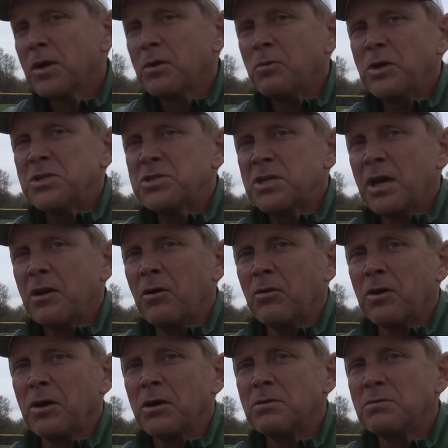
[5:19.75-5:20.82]
We set
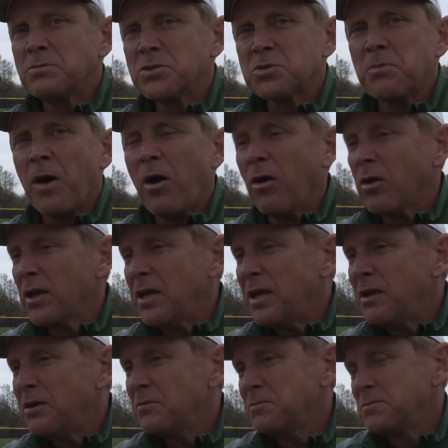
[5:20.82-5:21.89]
on a small
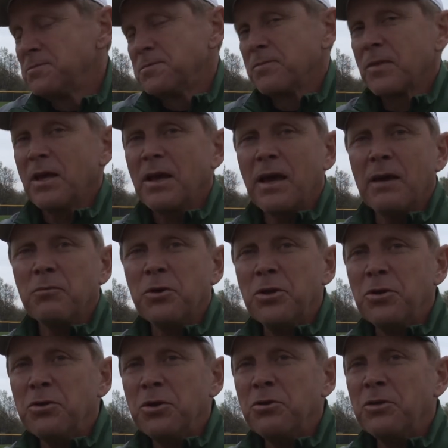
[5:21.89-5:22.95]
lead, and when
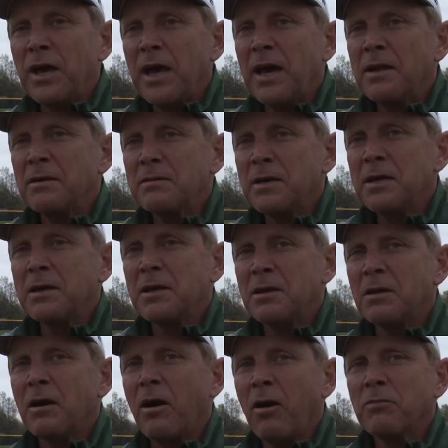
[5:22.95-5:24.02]
you do that, it
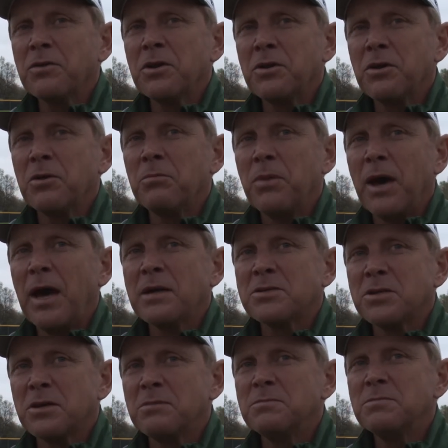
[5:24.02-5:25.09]
can often come back
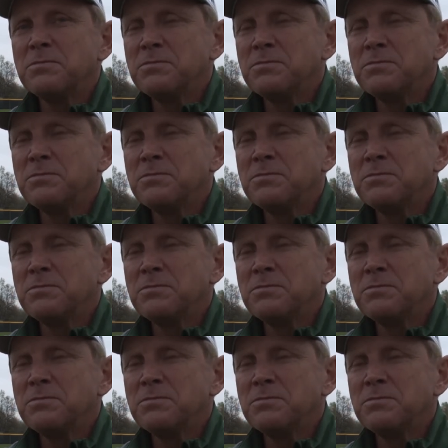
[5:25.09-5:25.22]
to,